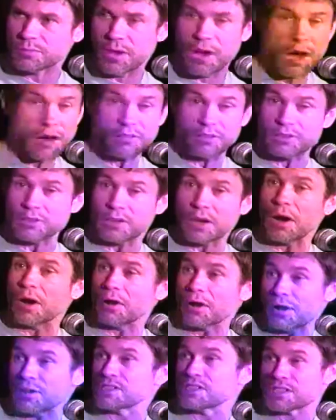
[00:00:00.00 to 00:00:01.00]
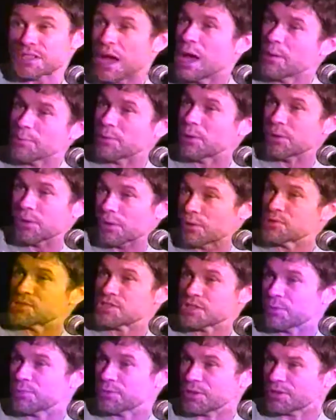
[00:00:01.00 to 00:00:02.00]
avant-garde ensemble or
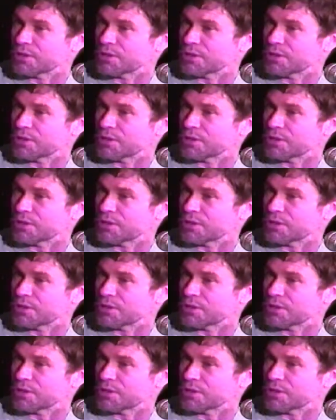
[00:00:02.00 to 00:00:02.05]
something.